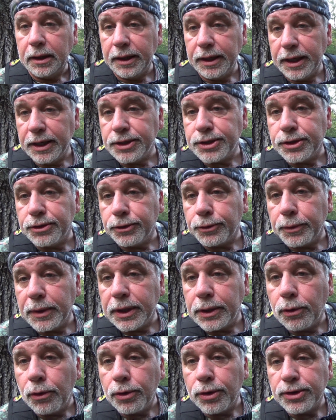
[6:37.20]

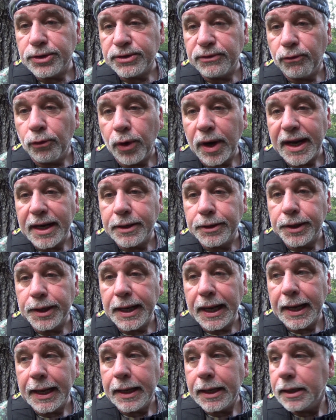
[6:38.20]
3/4 inches of rain
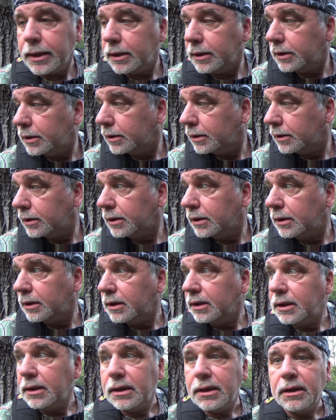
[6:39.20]
today.
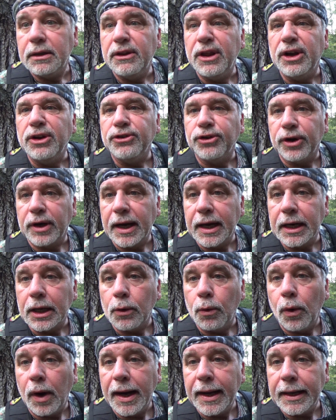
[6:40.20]
Things are kind of
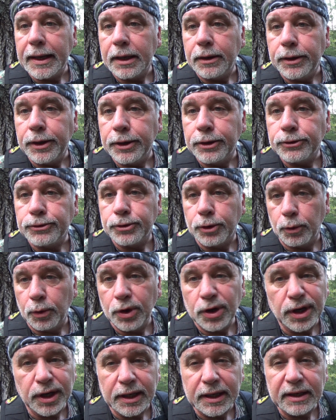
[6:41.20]
quiet out here, so
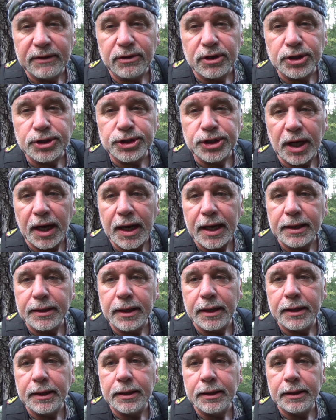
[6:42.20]
we're going to give it a
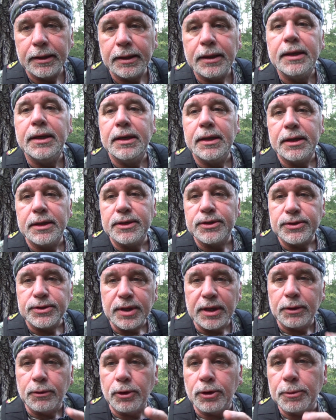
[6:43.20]
shot.
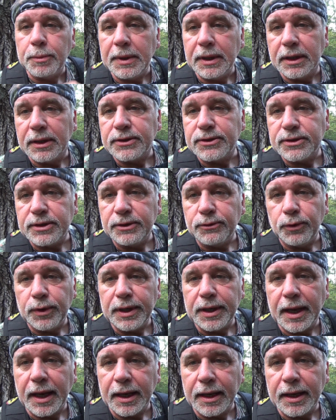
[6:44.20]
Stick with me. Let's see if
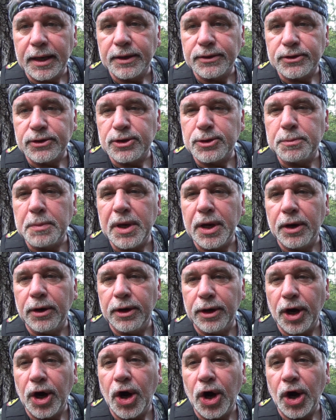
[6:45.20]
we can't get us a spear
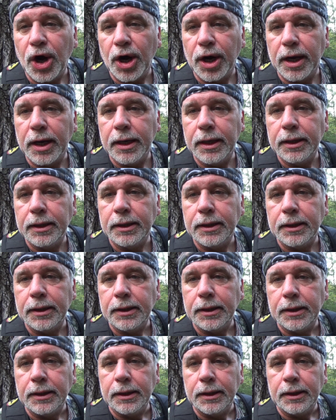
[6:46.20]
and a hog
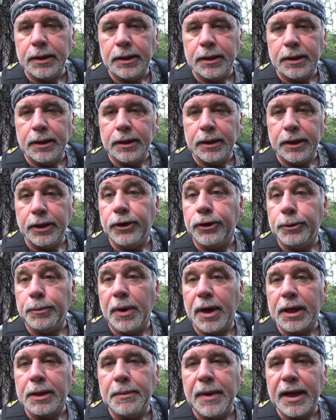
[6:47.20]
here at the
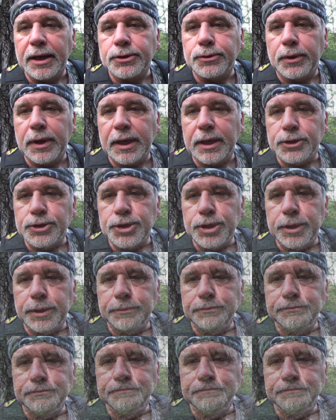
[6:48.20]
Buck and Bass Ranch.